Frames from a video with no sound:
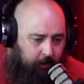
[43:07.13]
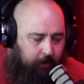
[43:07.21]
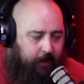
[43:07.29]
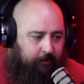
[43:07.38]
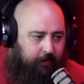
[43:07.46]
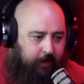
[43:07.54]

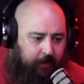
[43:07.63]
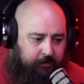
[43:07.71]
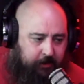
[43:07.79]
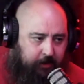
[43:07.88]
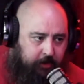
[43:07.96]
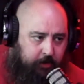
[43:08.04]
have an
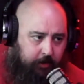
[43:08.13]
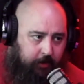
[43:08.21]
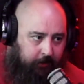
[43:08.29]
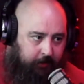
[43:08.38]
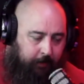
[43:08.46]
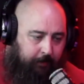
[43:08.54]
AC
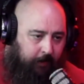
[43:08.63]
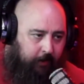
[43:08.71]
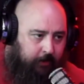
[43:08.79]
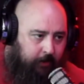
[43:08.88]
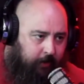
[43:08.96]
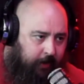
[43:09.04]
unit, they probably
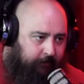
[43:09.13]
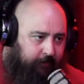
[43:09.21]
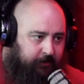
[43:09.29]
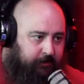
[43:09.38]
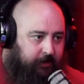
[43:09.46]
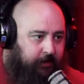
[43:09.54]
don't have AC.